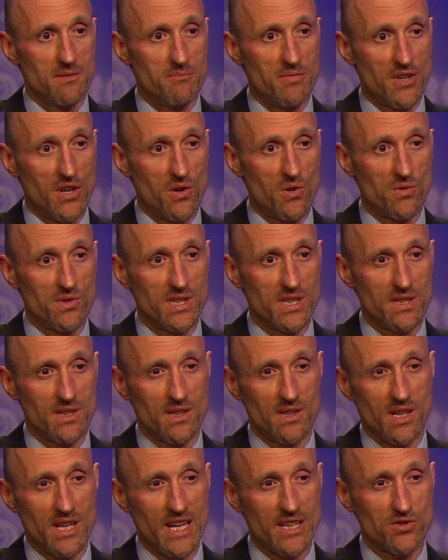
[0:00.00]
But only in
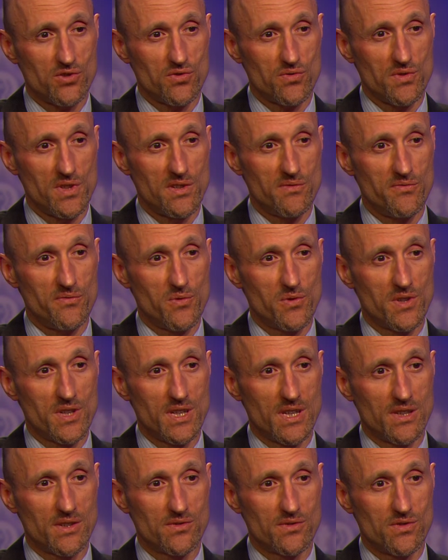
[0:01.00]
the last three or four
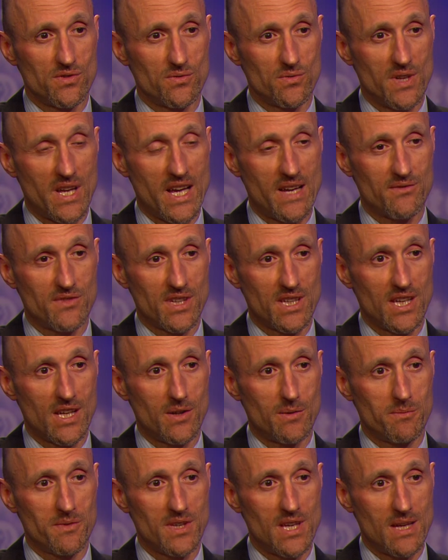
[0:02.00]
years do we have the
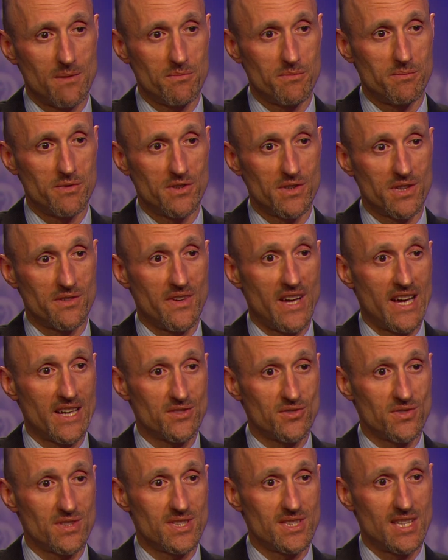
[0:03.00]
cap capability of
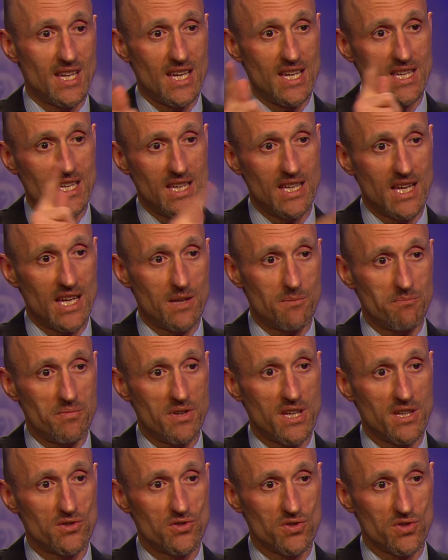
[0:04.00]
actually taking a
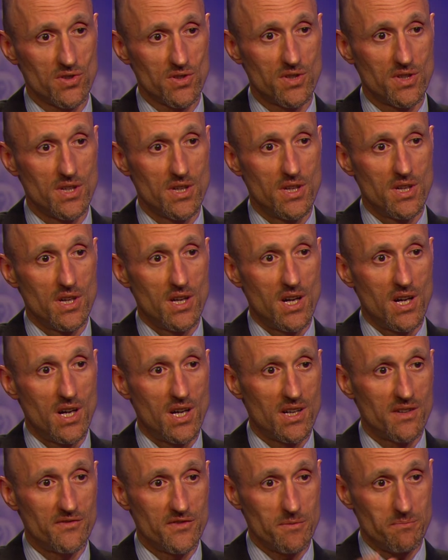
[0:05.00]
picture
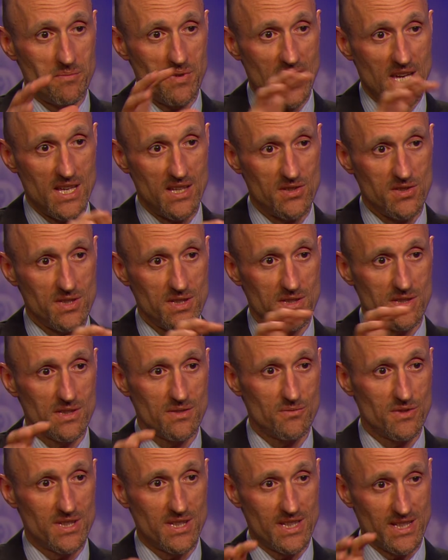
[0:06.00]
of the patient
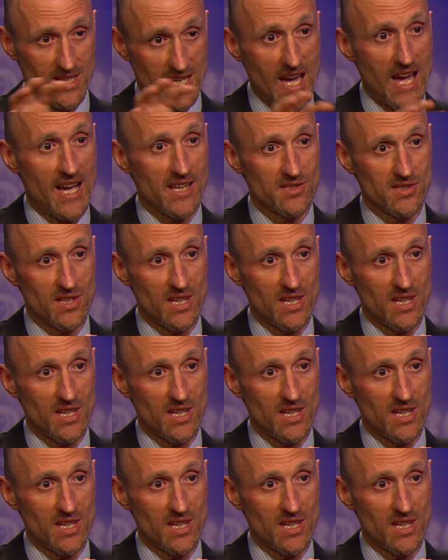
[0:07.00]
with a CAT